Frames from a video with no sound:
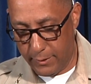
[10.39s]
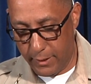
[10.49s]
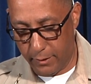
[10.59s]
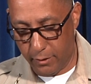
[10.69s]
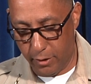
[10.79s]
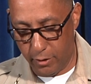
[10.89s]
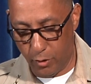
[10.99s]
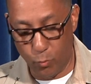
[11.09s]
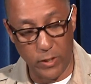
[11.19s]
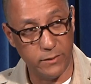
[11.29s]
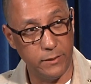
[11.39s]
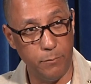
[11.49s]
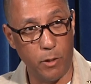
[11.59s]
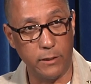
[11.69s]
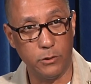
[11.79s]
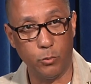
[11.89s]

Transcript: that occurred on Wednesday, March